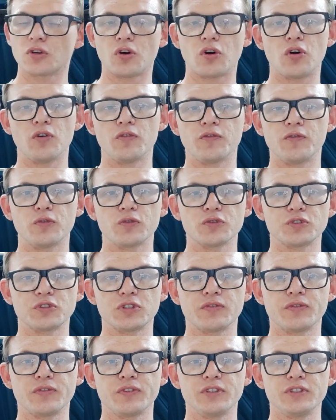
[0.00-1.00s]
are
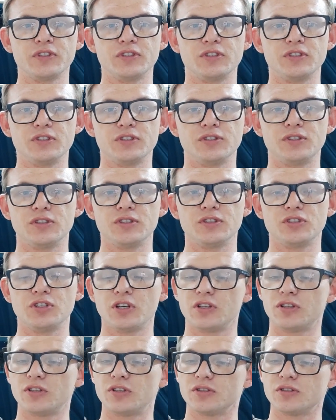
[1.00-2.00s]
470cc
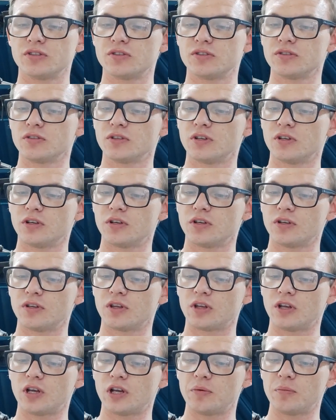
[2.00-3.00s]
injectors.
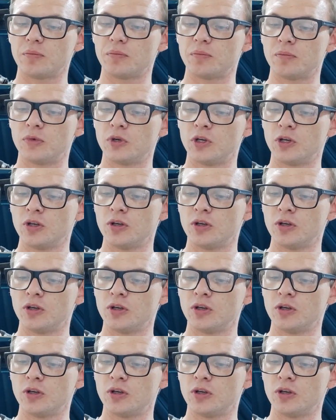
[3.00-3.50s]
They come,